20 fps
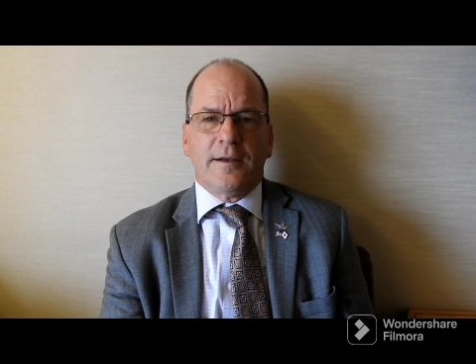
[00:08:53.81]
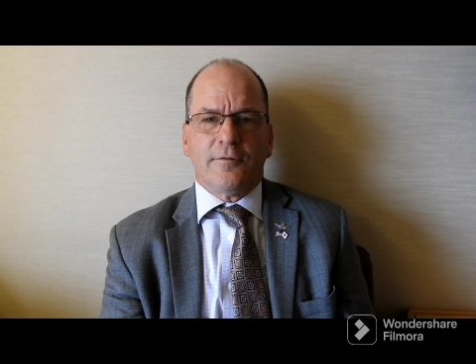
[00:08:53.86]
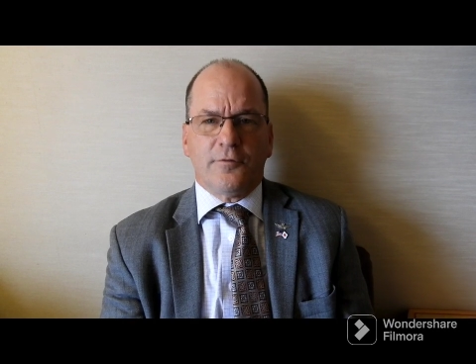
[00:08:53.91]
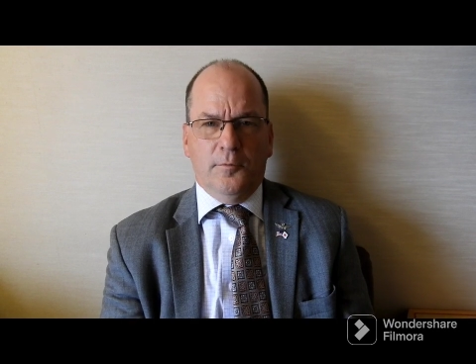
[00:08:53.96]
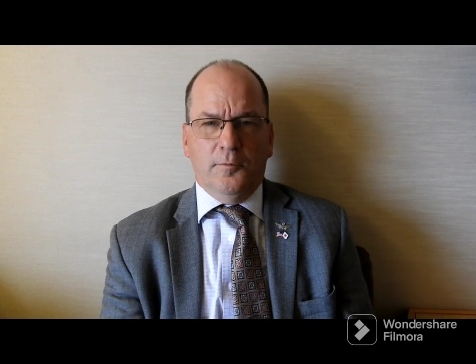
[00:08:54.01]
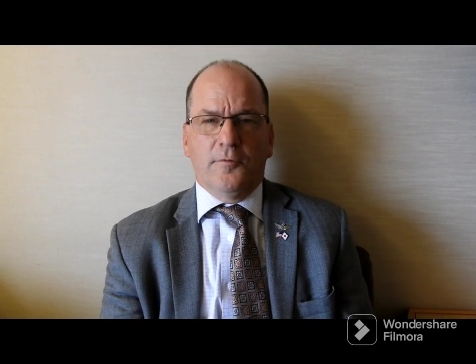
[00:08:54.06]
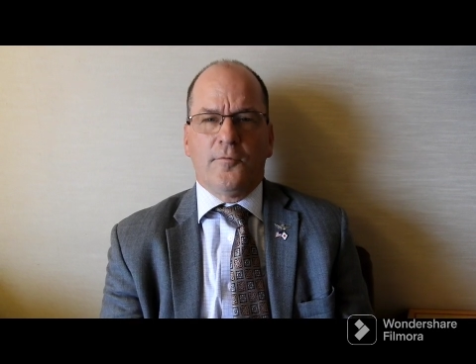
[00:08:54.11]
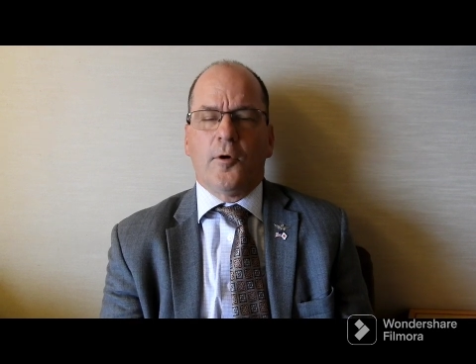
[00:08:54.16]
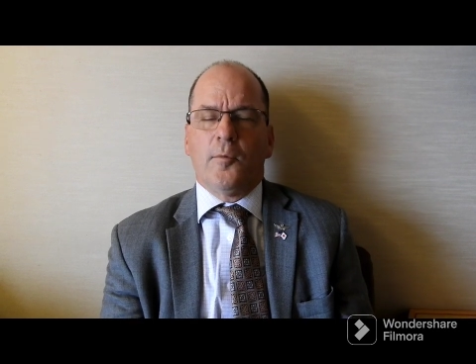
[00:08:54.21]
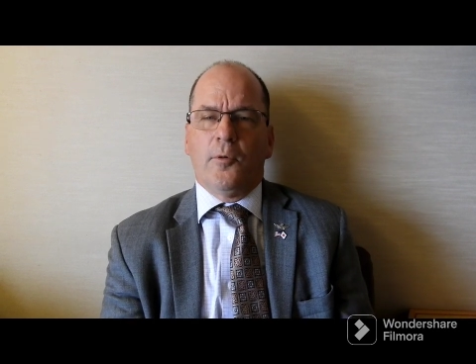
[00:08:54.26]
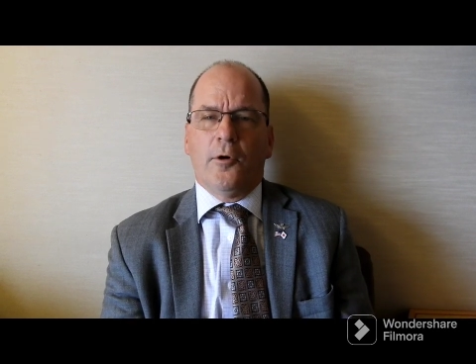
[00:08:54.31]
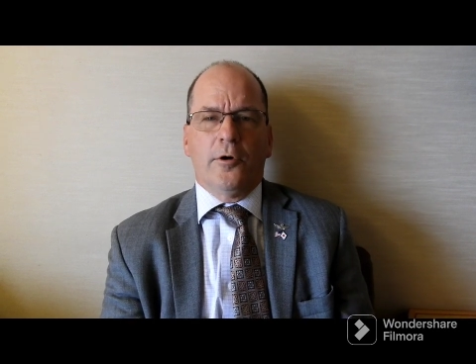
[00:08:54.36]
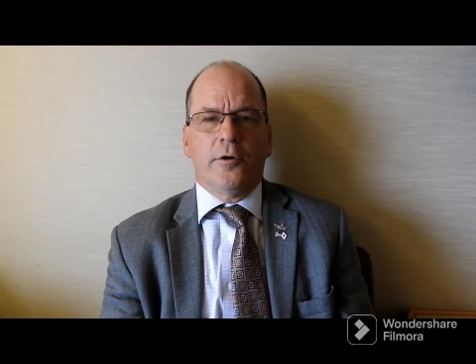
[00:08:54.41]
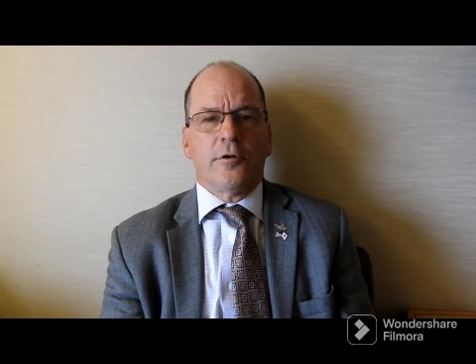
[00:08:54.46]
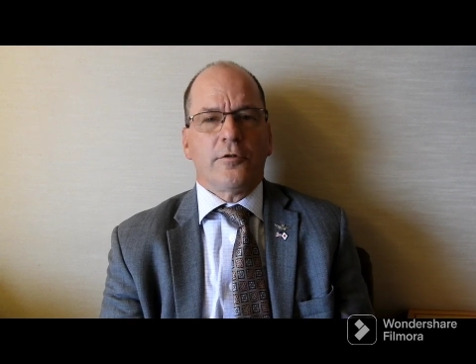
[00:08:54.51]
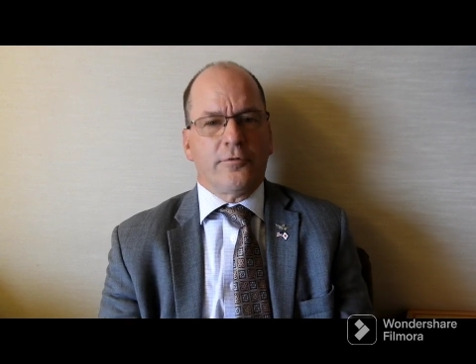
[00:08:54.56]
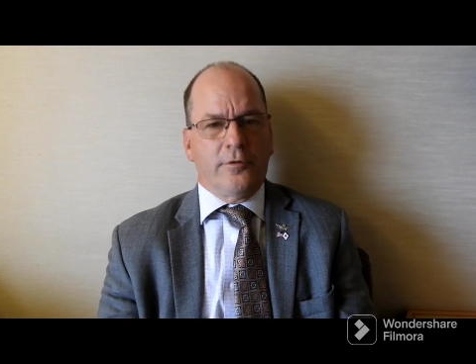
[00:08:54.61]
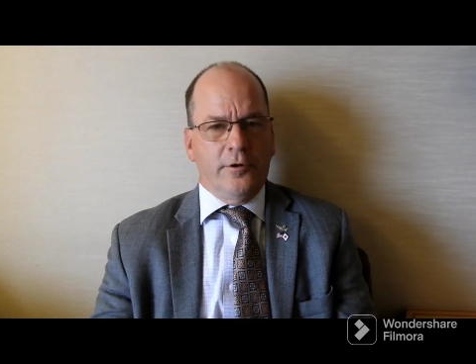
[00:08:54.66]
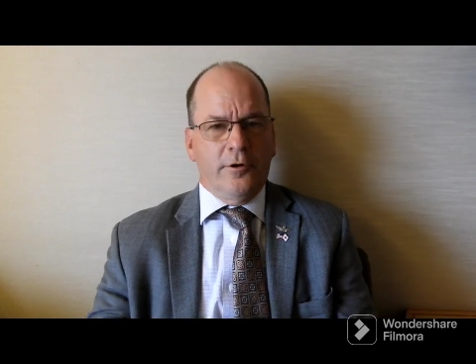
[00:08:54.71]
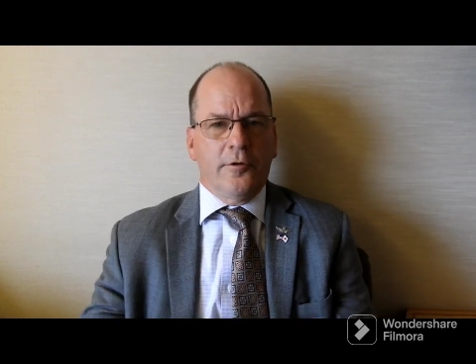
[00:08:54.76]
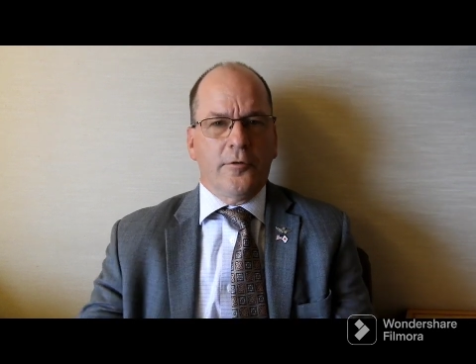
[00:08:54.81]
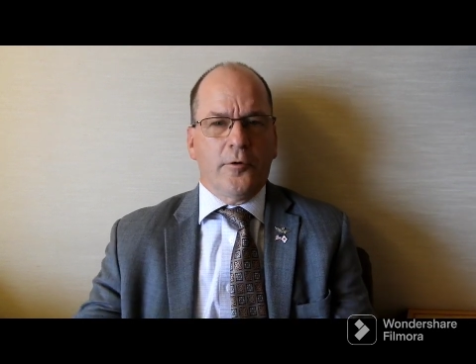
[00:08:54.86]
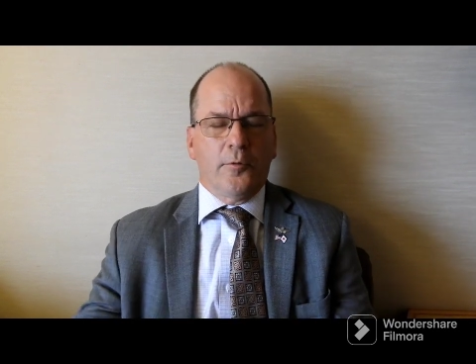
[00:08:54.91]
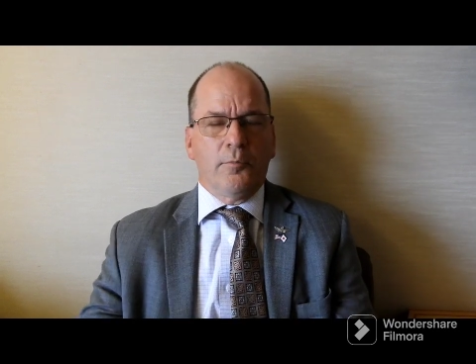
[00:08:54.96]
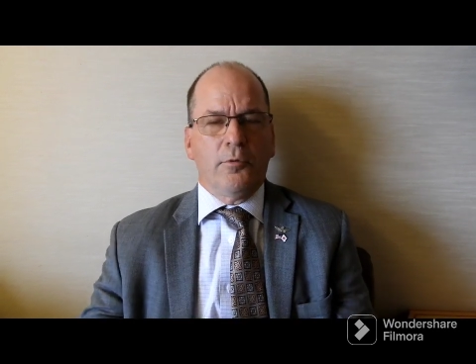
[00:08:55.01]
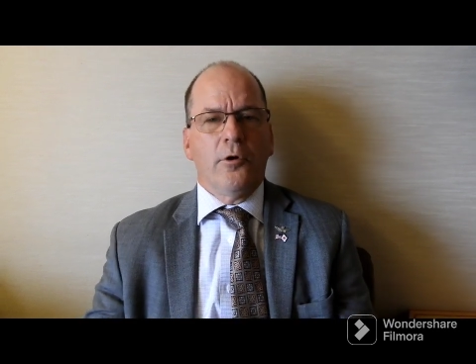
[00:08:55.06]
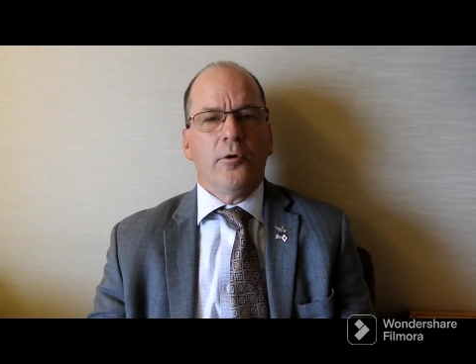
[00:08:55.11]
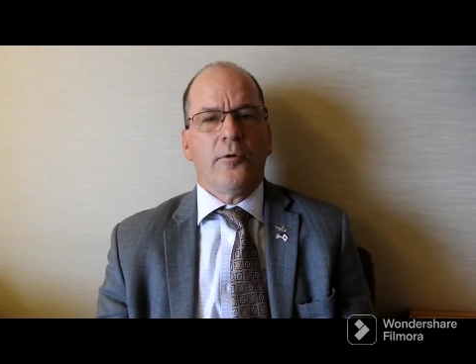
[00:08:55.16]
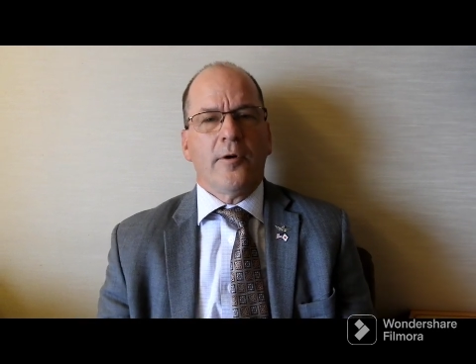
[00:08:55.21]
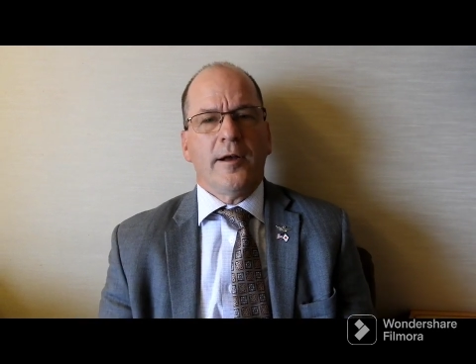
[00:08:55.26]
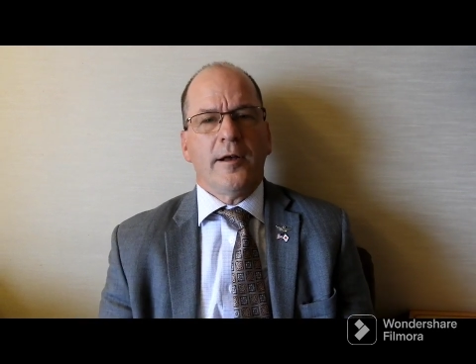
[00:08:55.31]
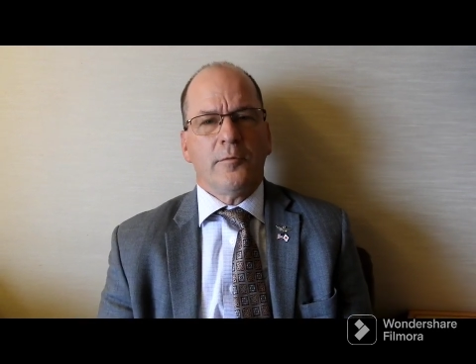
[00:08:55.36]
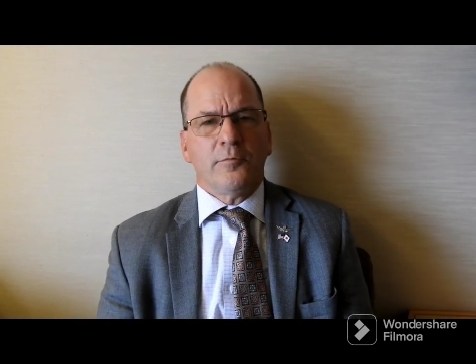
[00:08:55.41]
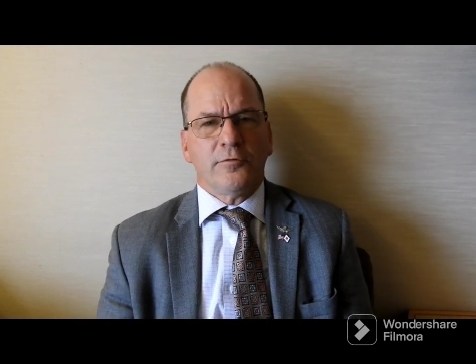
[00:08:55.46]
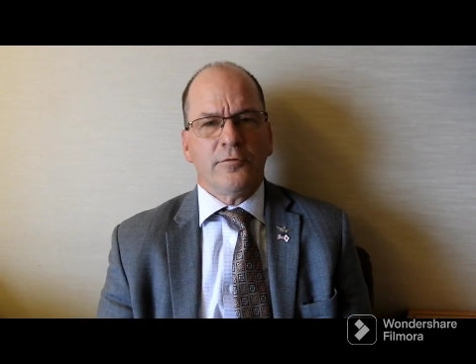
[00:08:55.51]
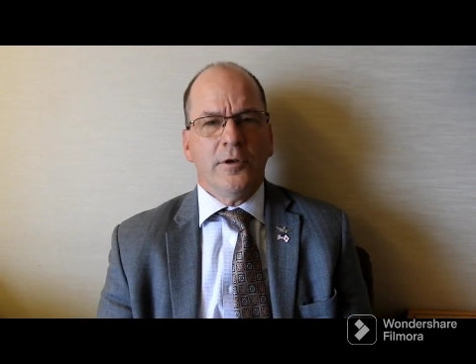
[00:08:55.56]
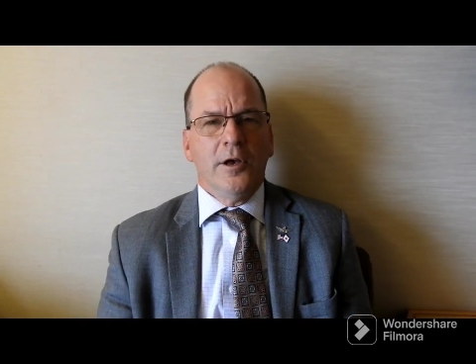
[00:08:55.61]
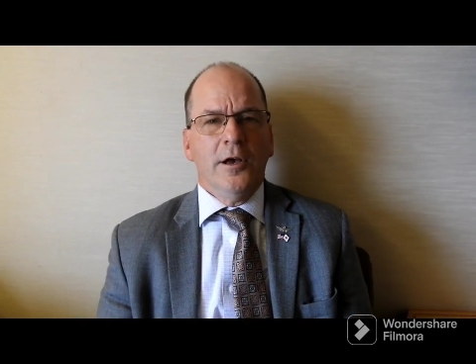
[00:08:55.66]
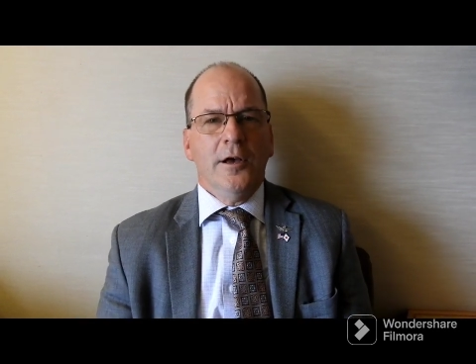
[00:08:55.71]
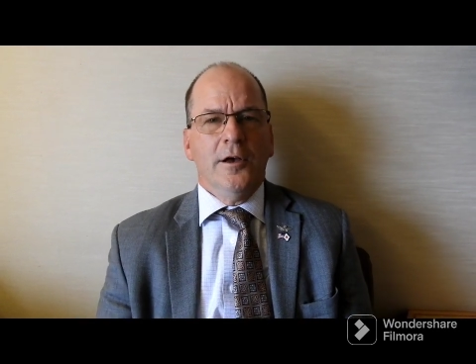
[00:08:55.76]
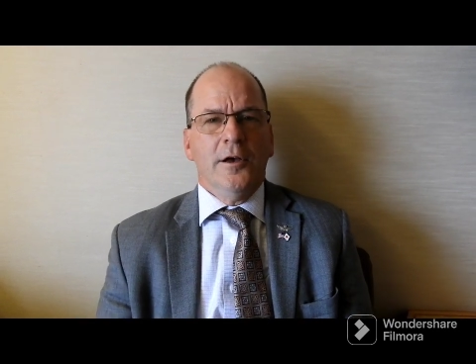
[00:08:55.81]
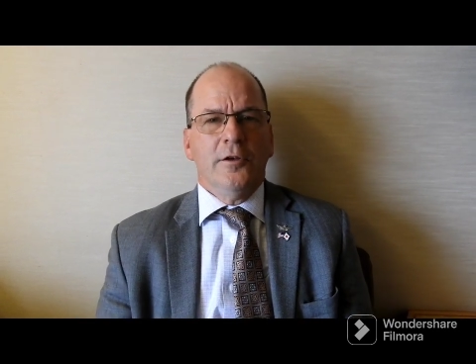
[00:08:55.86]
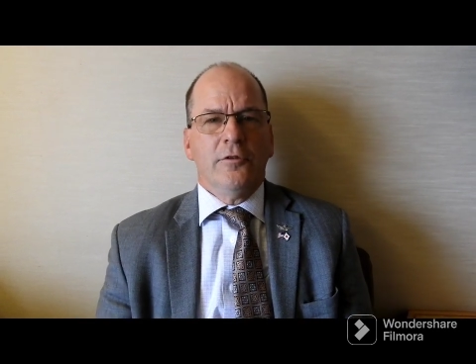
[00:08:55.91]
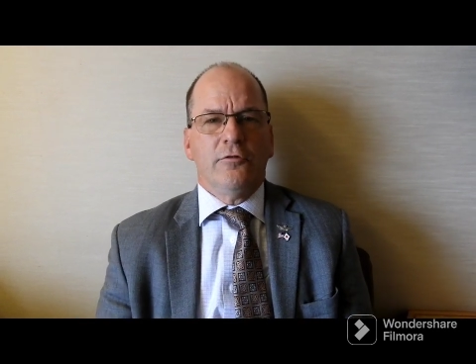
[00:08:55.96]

have some of our partners on our other programs